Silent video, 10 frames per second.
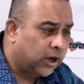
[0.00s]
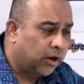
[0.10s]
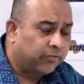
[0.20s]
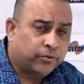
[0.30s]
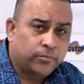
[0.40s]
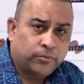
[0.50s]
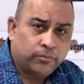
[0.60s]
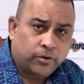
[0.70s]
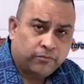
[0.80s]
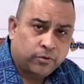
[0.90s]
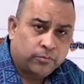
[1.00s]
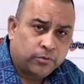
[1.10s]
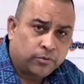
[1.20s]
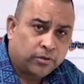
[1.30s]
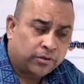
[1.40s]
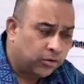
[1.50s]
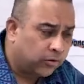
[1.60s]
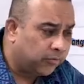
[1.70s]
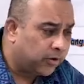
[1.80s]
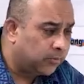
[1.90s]
are from you, and
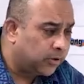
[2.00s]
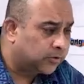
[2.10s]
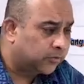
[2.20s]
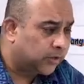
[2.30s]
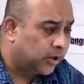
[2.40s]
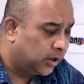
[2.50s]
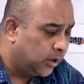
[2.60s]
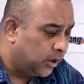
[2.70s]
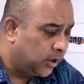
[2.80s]
thank you very much for that.